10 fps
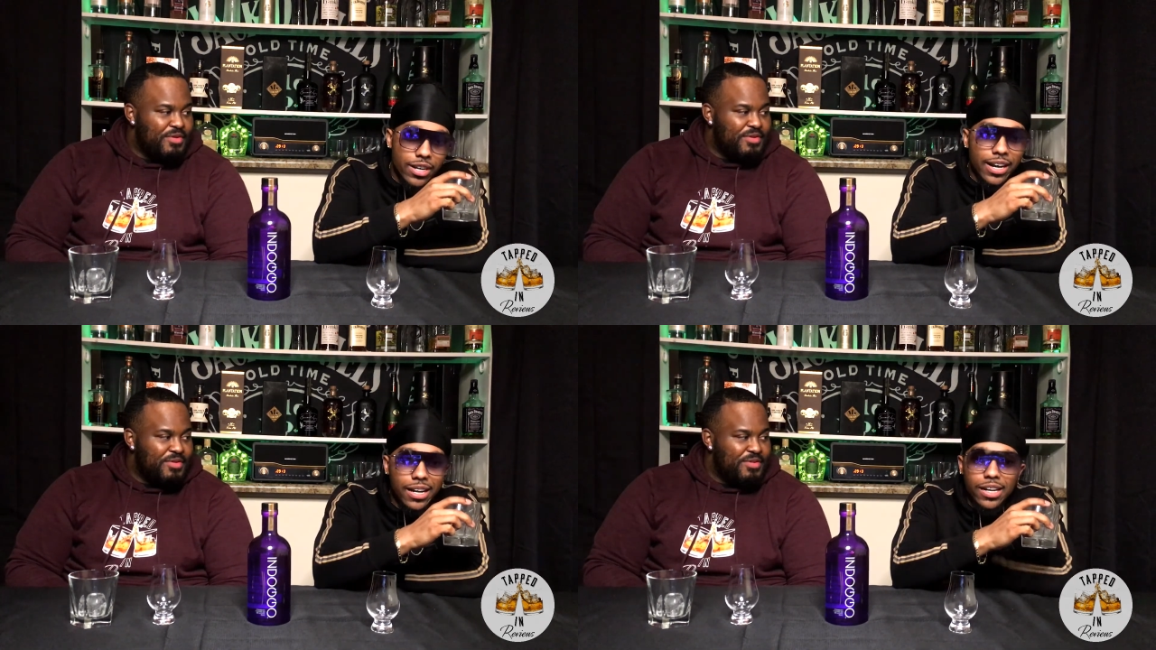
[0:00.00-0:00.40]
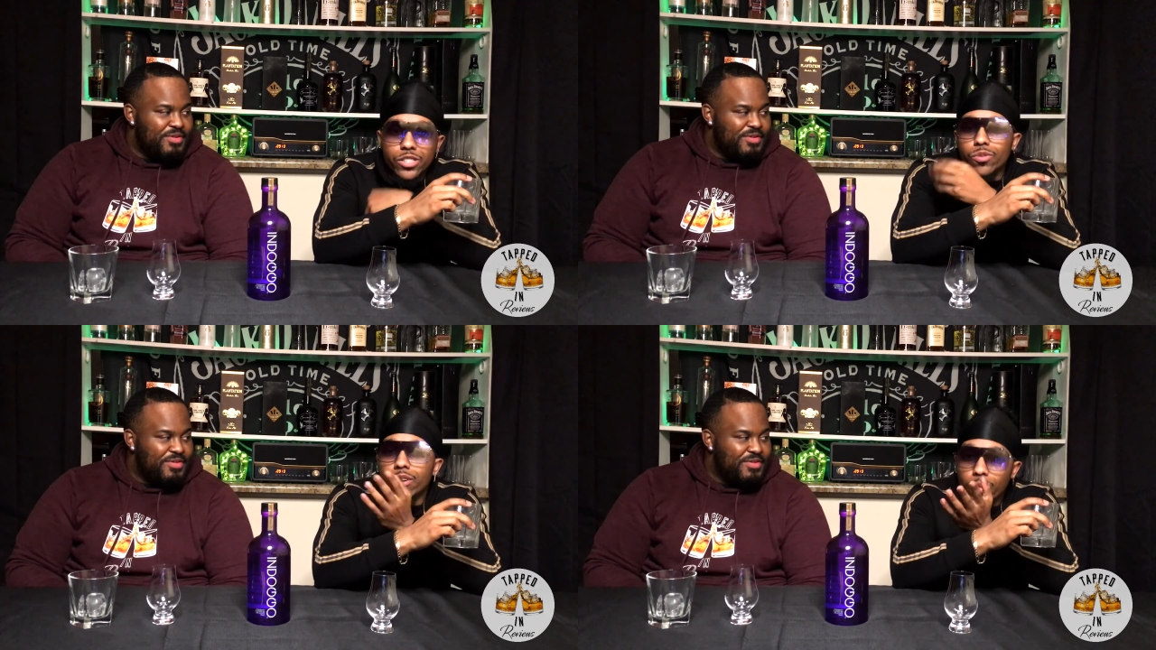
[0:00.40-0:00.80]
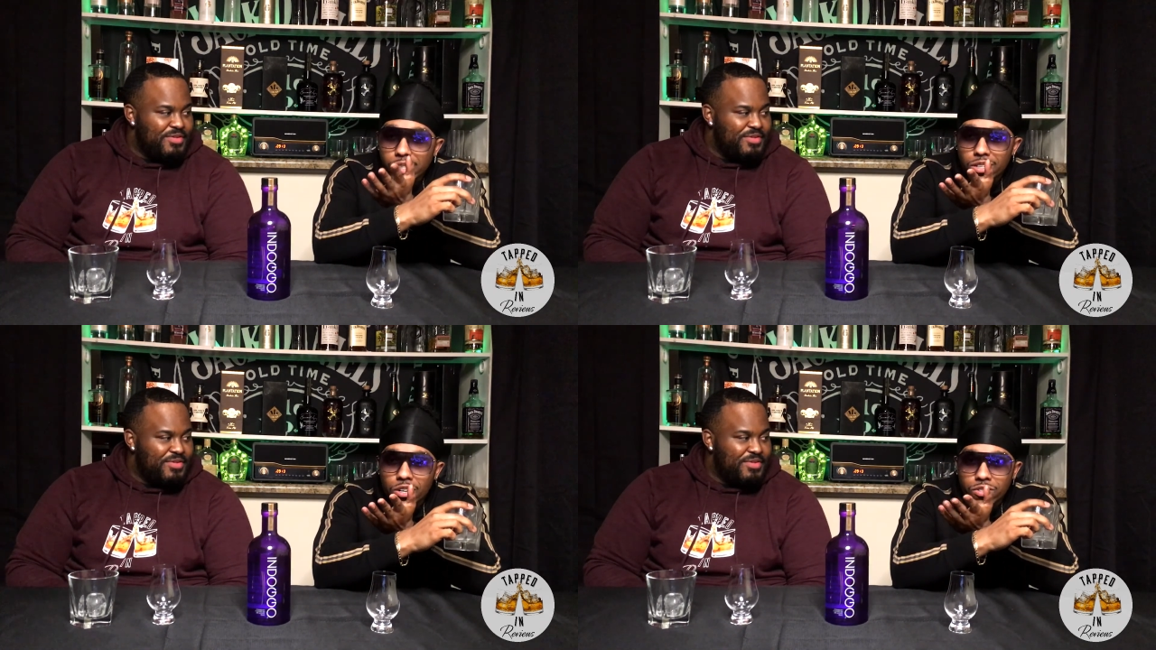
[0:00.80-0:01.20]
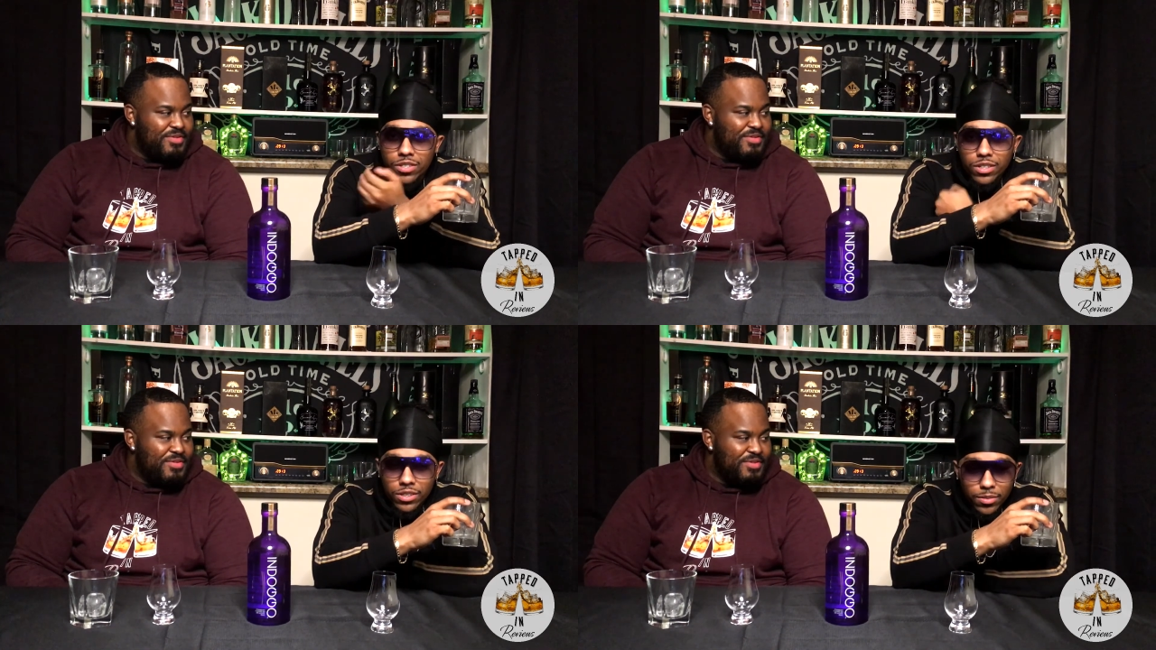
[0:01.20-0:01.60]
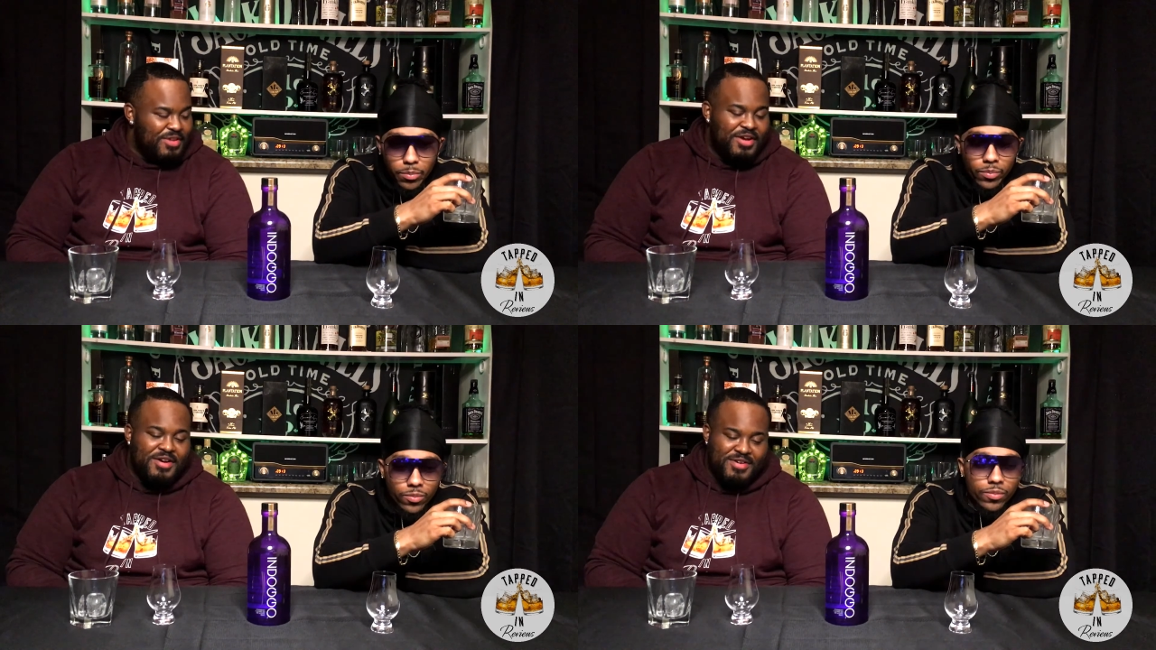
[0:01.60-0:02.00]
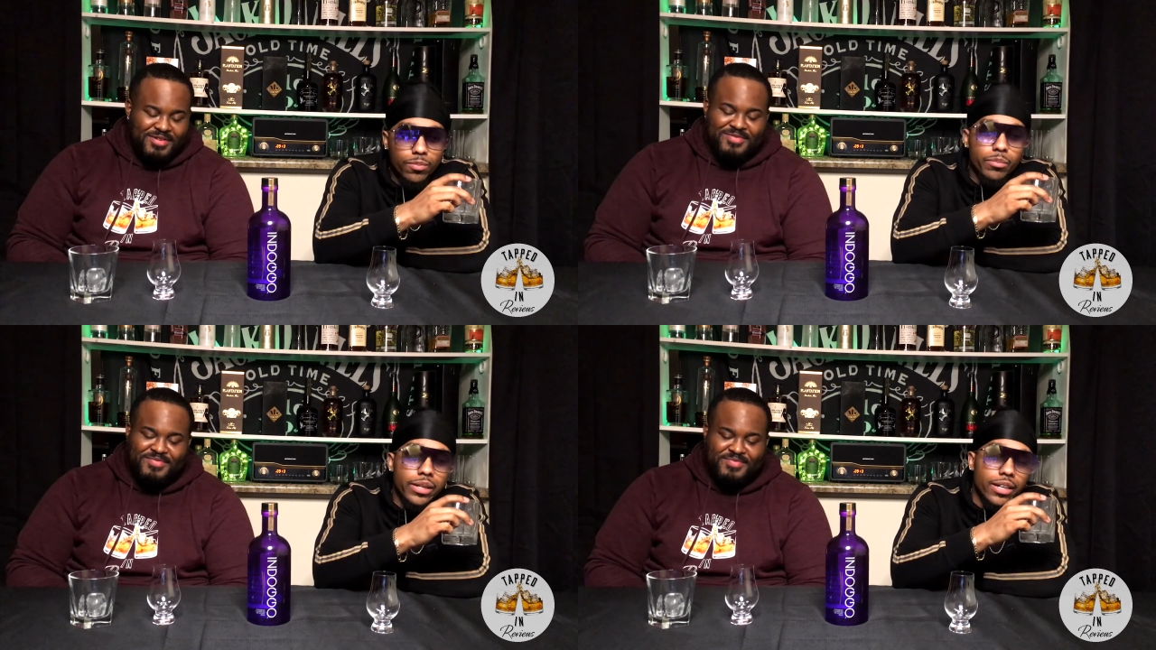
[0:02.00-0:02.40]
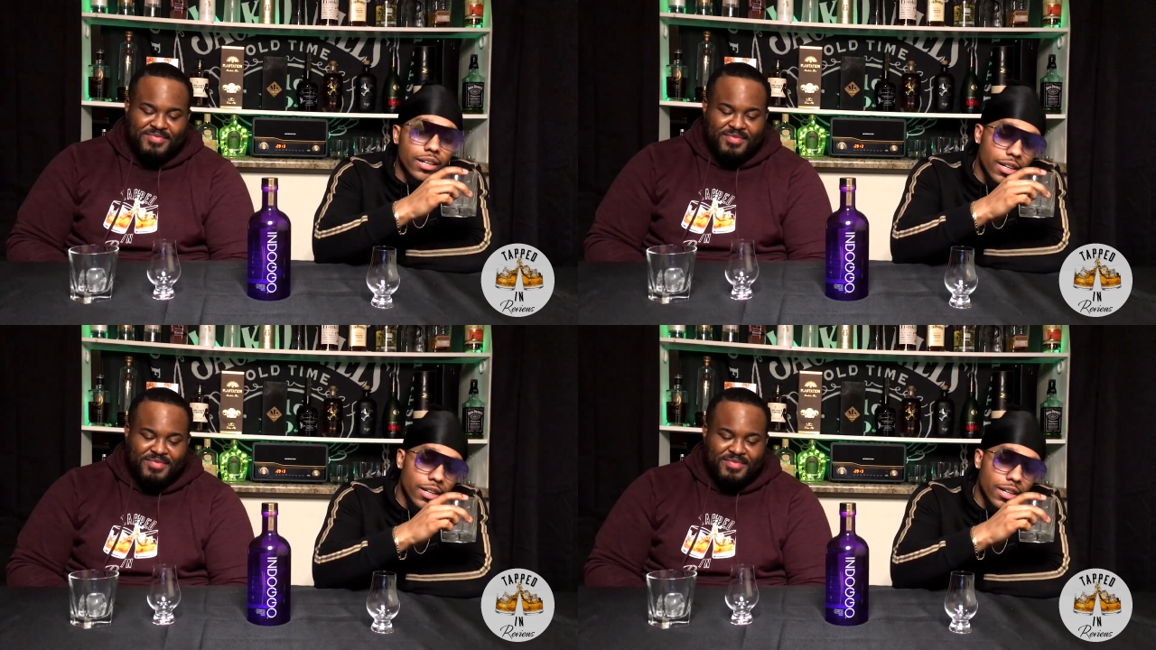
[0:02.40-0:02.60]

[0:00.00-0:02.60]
Speaker 1: I got like 21 songs on there. Yeah. But